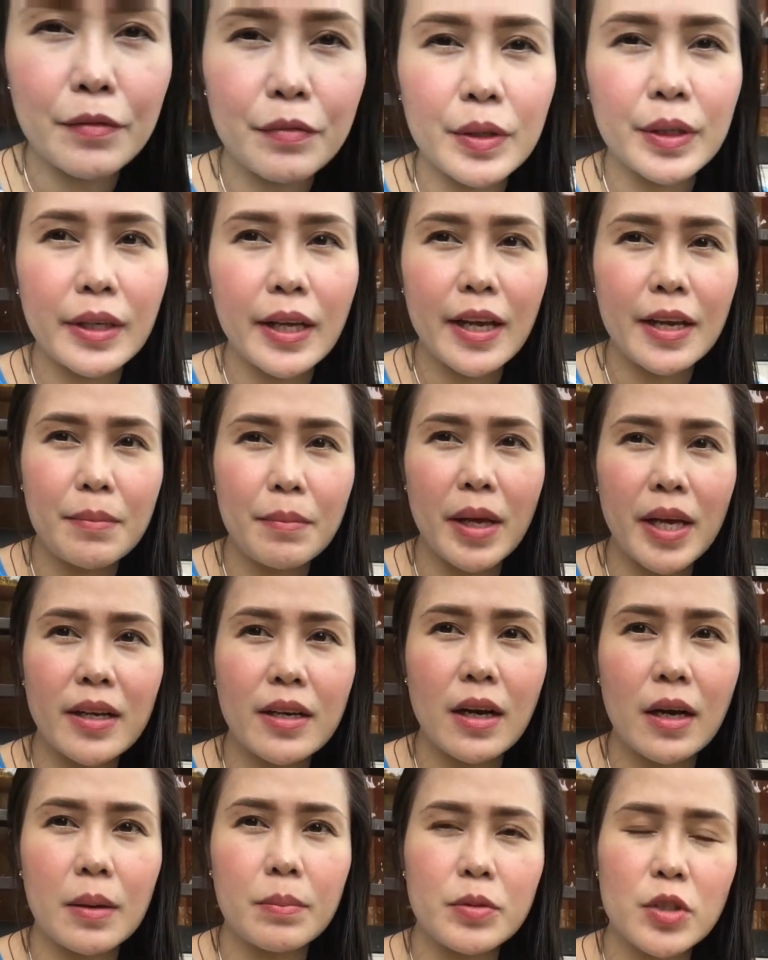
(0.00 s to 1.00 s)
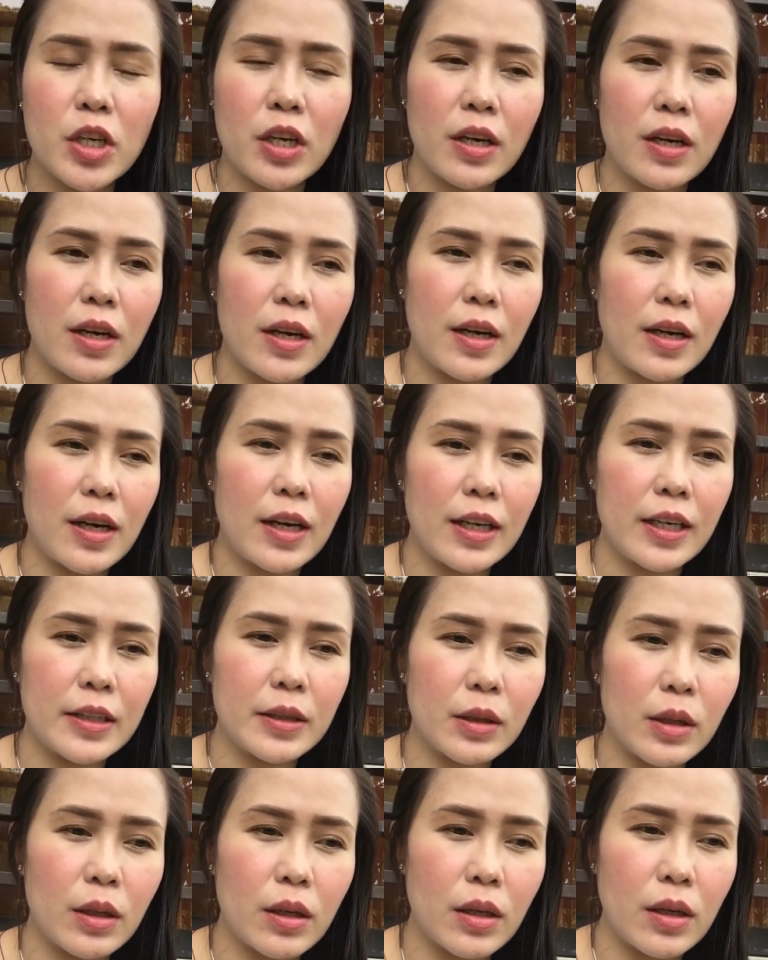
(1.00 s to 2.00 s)
everyday makeup tsaka a
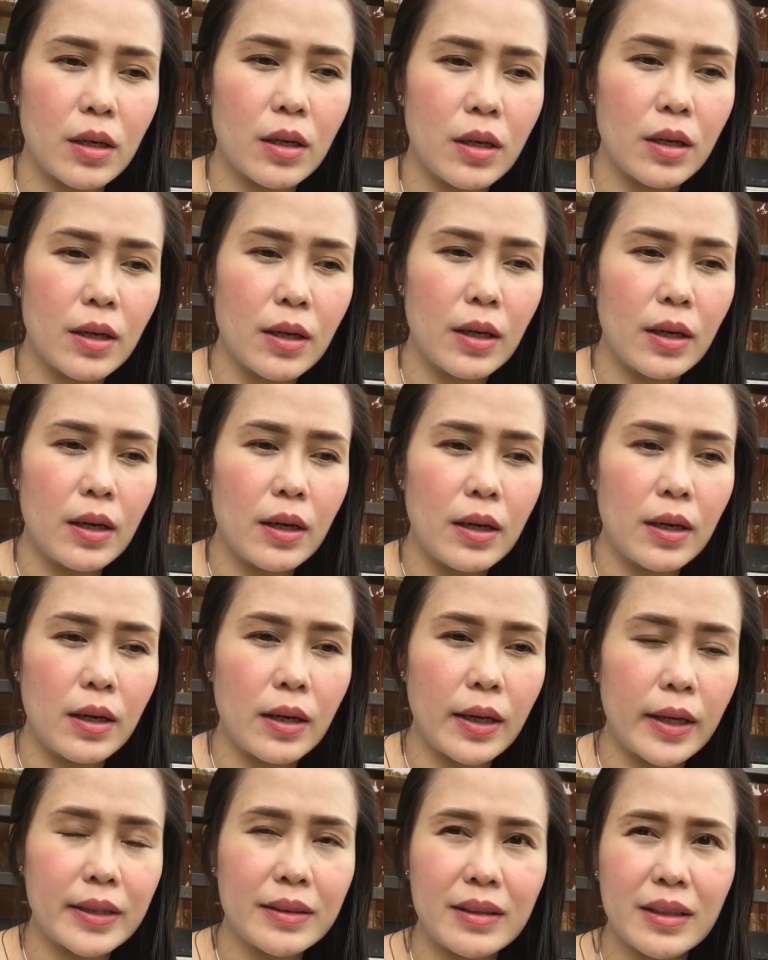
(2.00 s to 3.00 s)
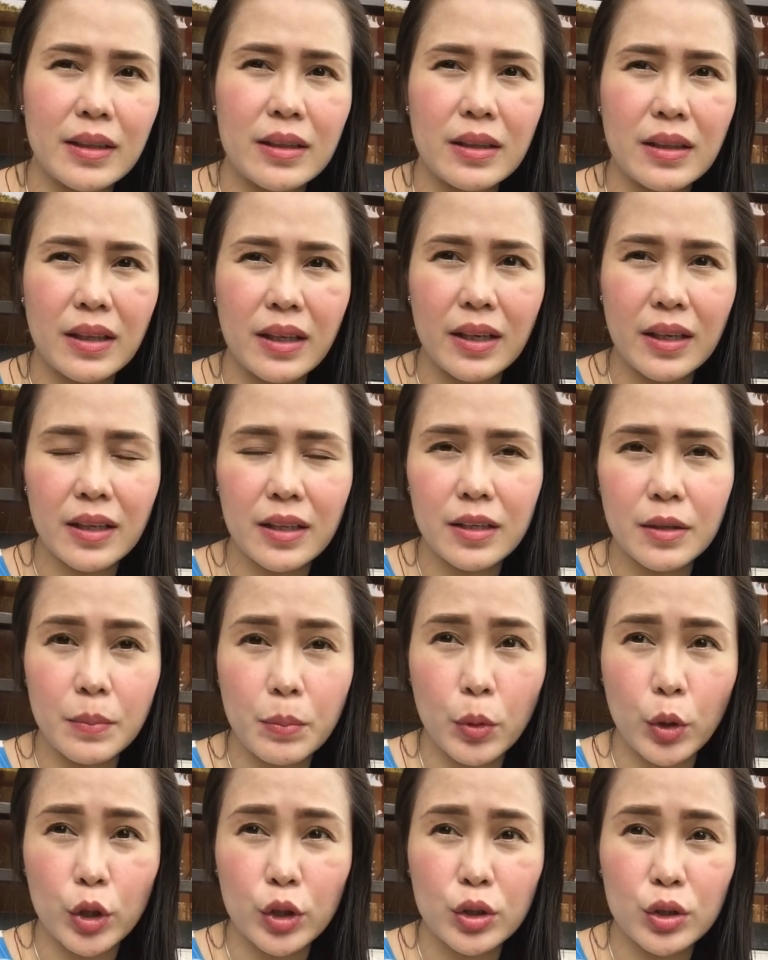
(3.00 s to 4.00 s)
little like tinted
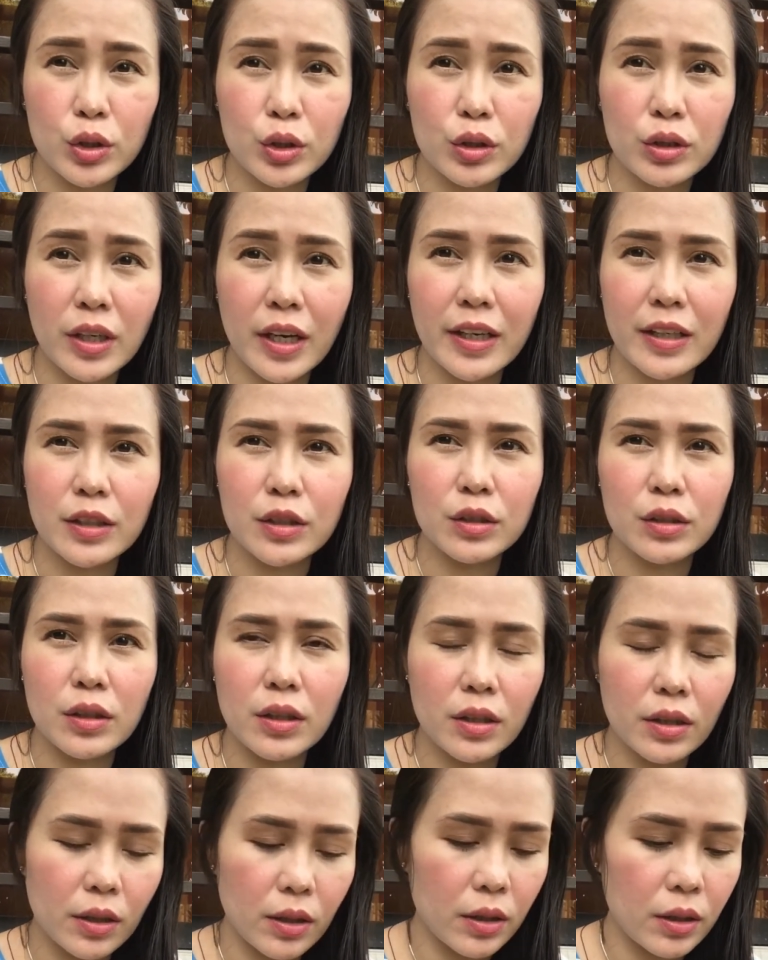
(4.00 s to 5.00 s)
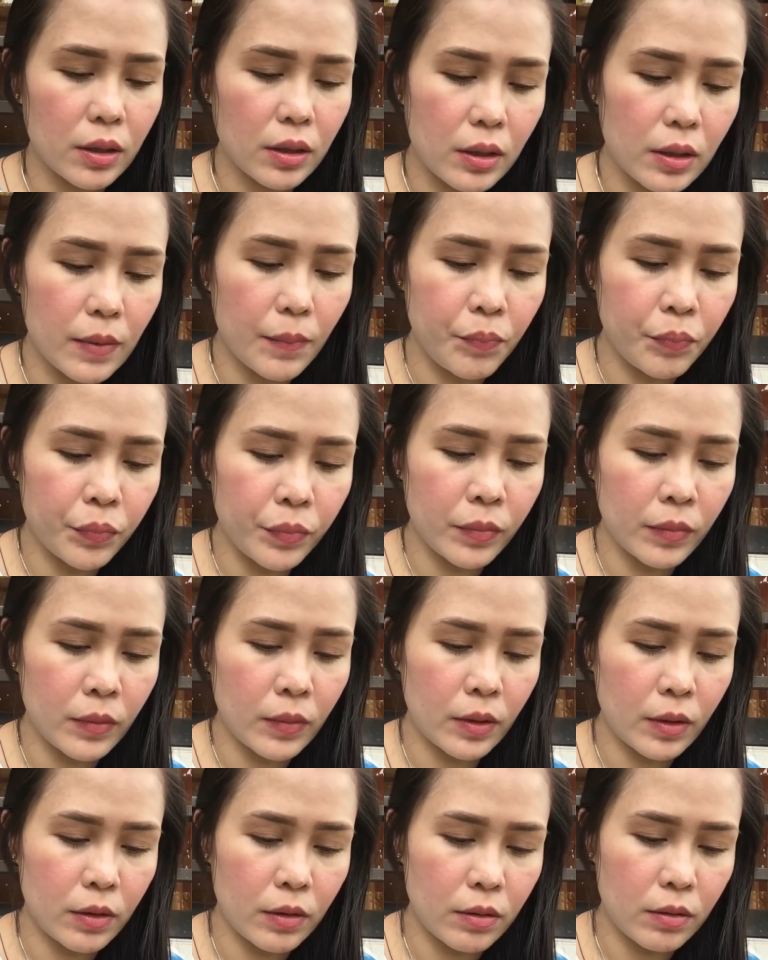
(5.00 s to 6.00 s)
moisturizer.
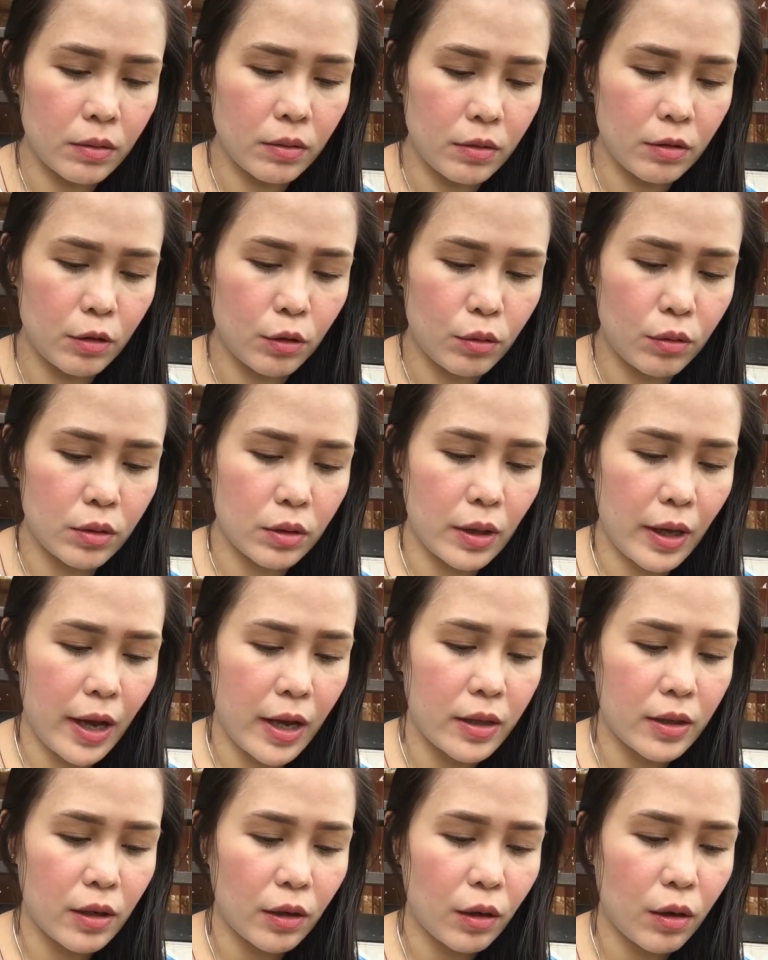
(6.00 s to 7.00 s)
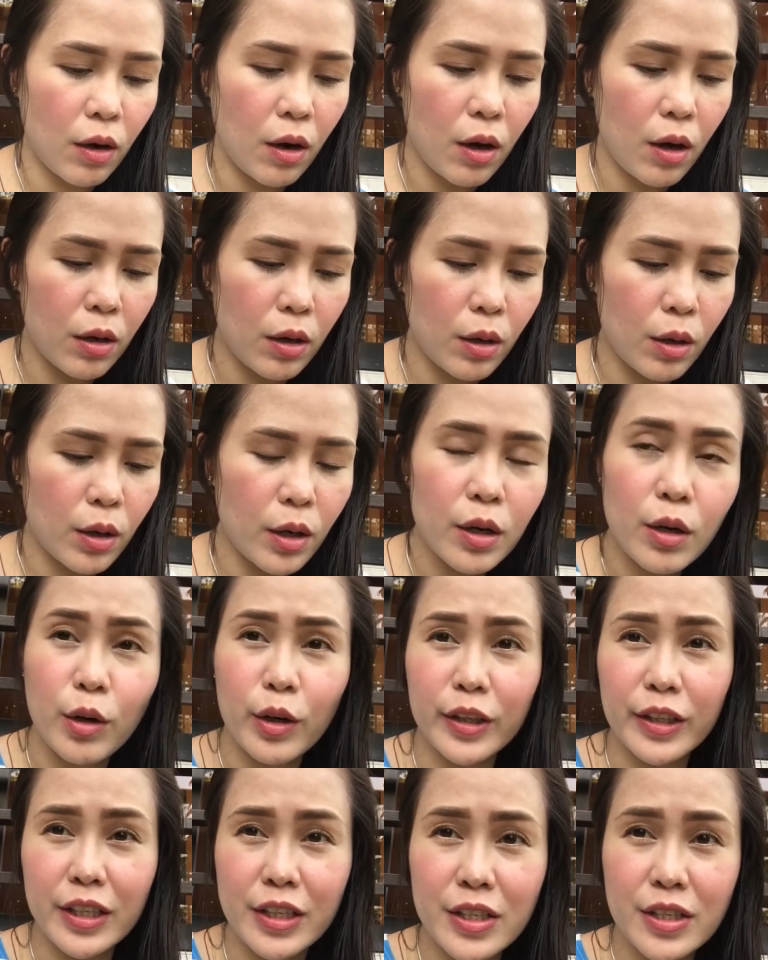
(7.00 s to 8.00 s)
Yun. And the color or
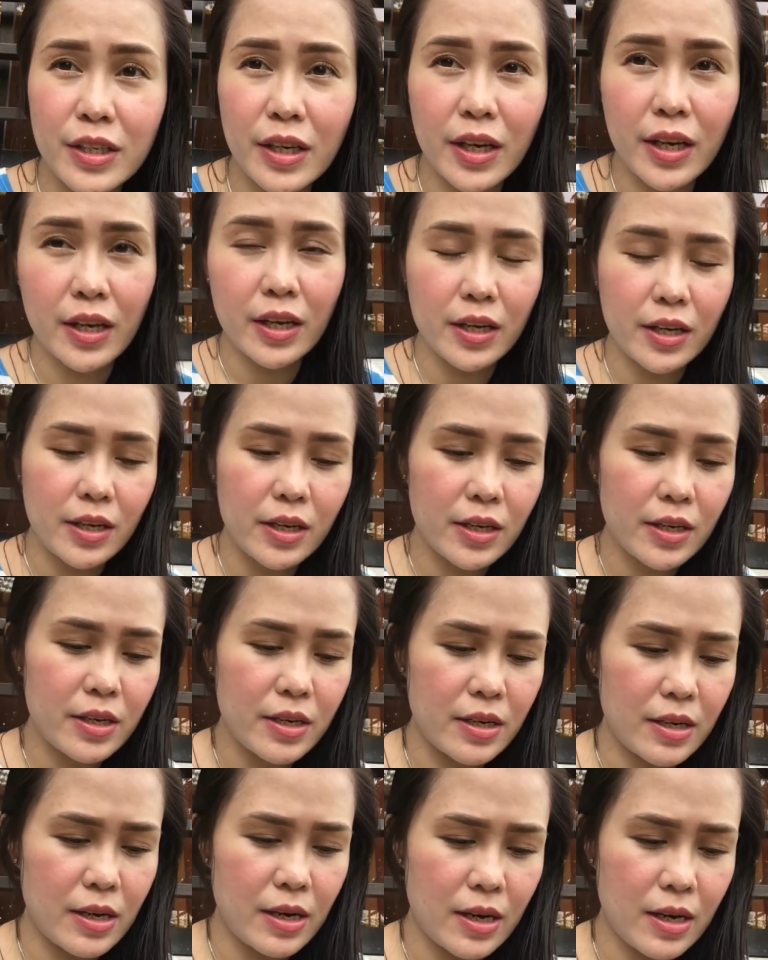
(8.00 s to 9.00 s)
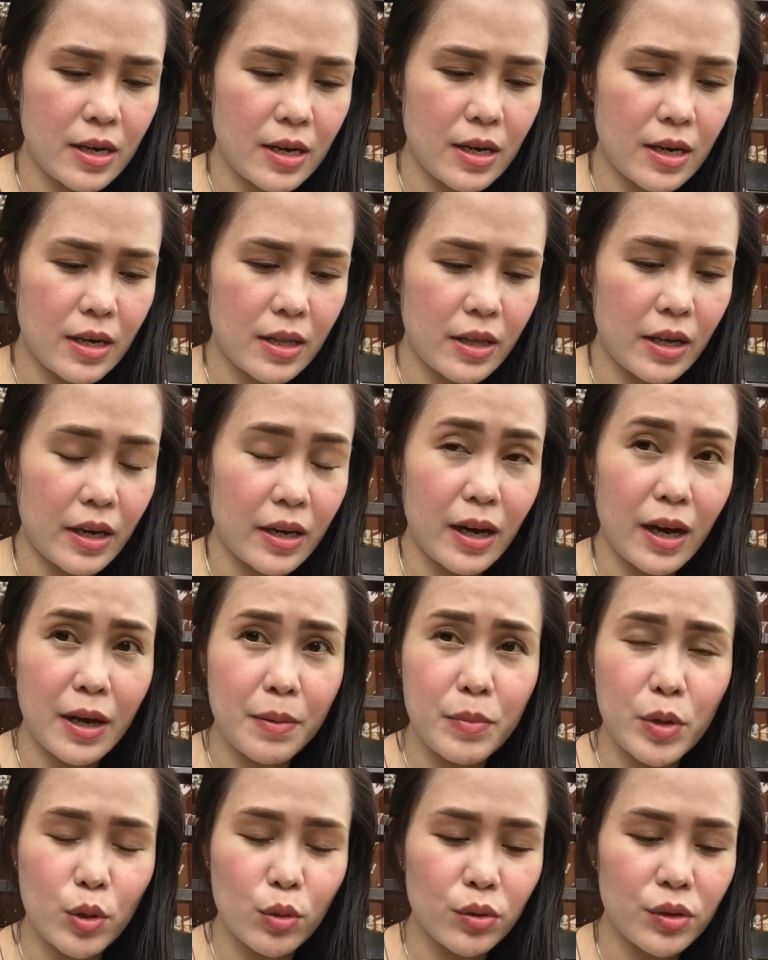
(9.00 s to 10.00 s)
the shade na that
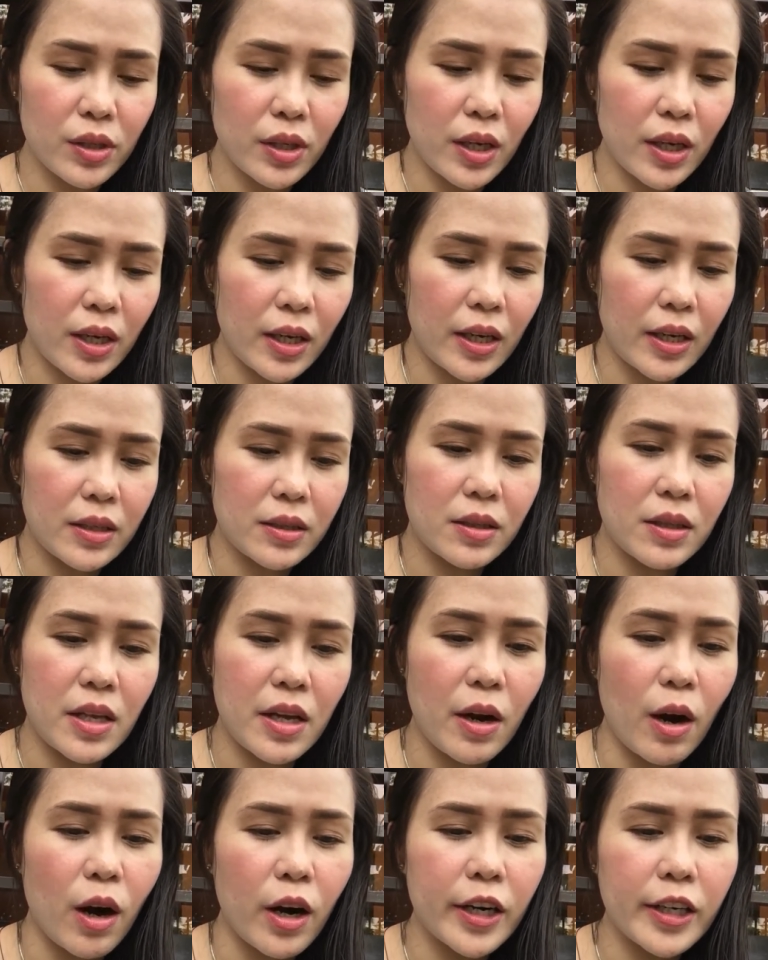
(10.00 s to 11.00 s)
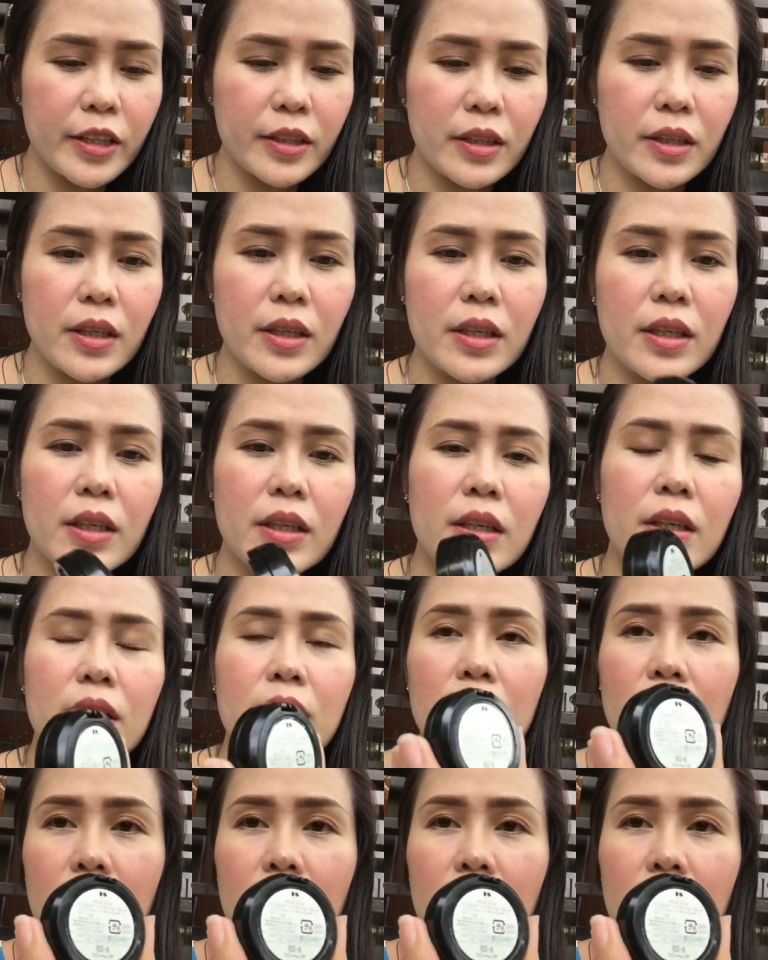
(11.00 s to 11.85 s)
I'm using is the RD6